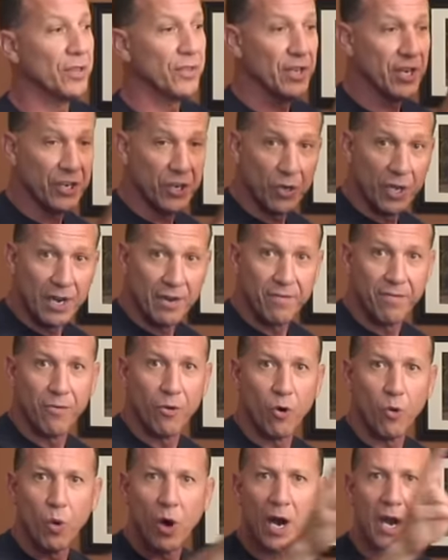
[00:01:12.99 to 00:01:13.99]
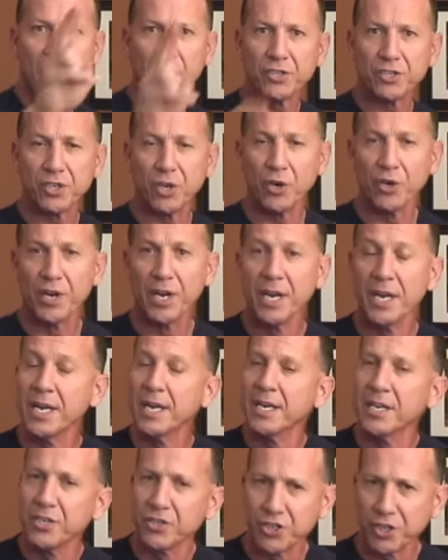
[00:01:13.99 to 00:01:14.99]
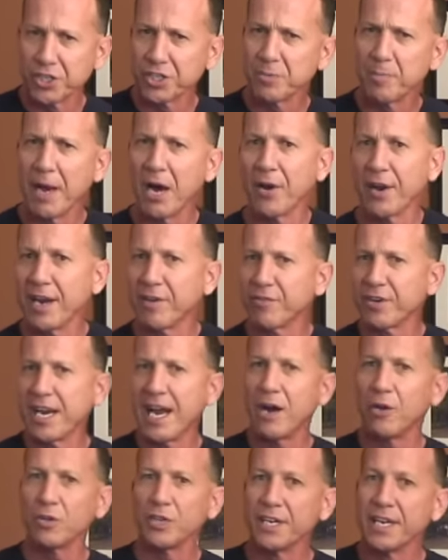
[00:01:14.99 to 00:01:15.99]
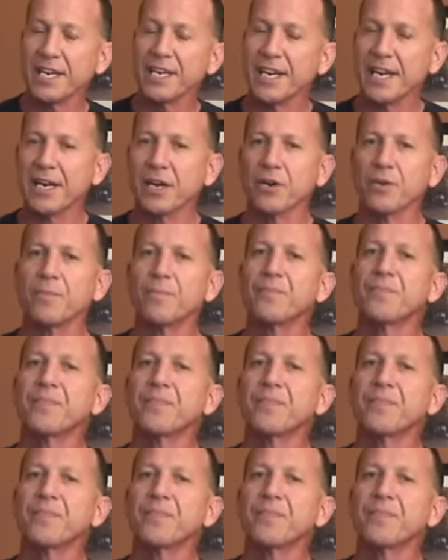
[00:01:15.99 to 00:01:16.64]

Then you'll have four wires on just about every outlet in there.